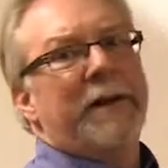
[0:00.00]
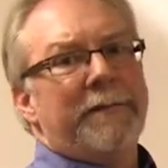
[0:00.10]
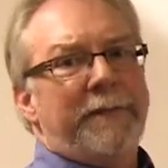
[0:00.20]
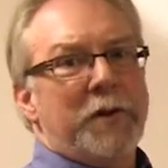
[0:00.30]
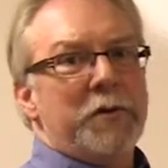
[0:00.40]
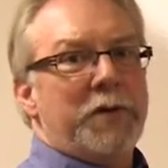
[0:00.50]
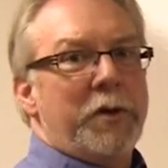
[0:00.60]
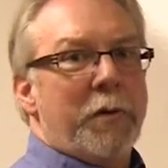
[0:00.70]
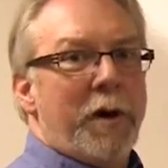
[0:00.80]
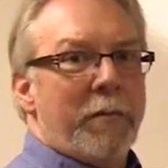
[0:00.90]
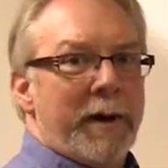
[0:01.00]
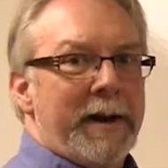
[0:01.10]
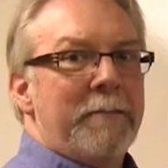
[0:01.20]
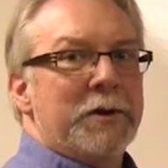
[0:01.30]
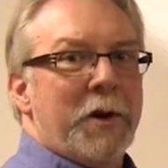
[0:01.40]
confused you
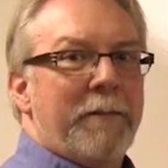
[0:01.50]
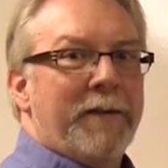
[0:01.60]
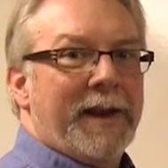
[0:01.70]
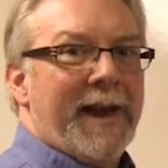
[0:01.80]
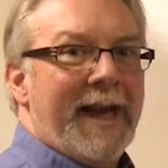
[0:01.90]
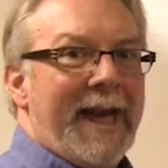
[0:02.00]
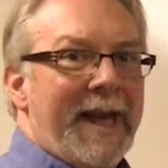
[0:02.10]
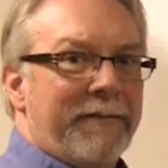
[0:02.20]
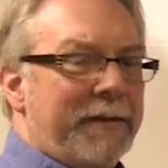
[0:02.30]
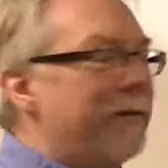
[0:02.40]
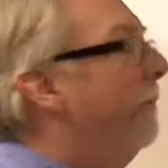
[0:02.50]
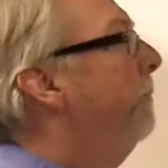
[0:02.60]
already, which hopefully I haven't,